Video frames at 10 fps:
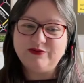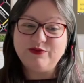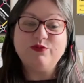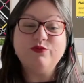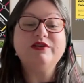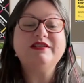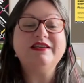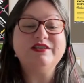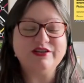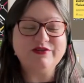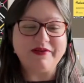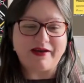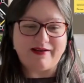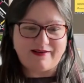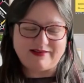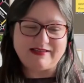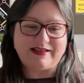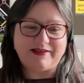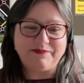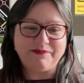What do you do with that answer?
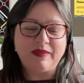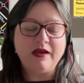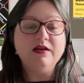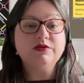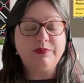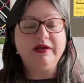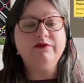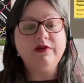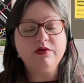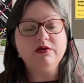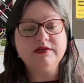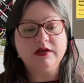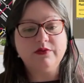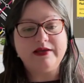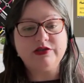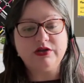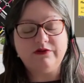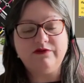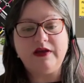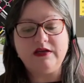But if you ask the question of
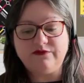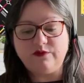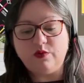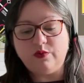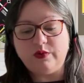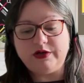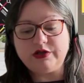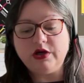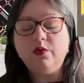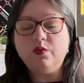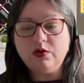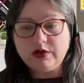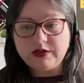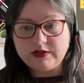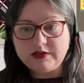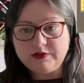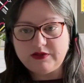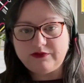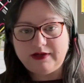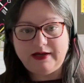feed forward, what could I do
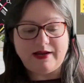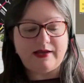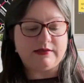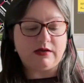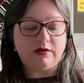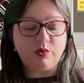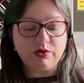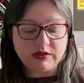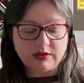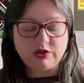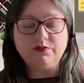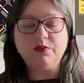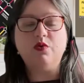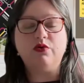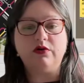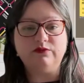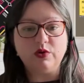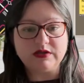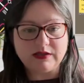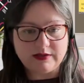differently next time? What could I do more of? What
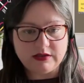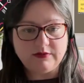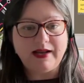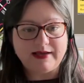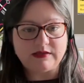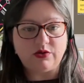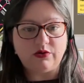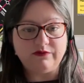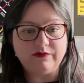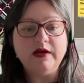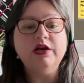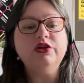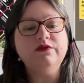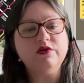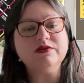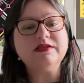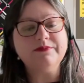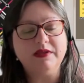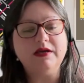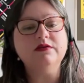could I do less of? You've got
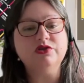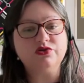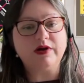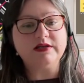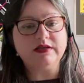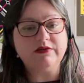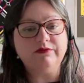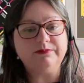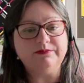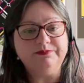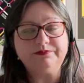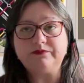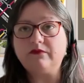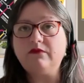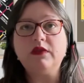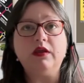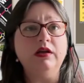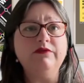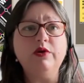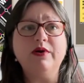something constructive. And
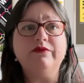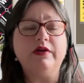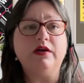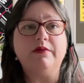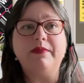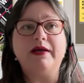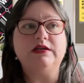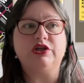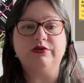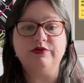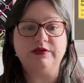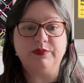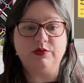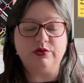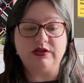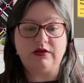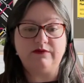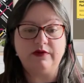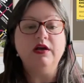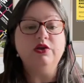if you have a manager who's supportive,
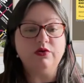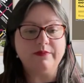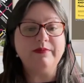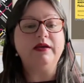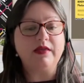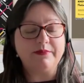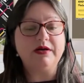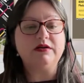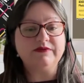you can make that part of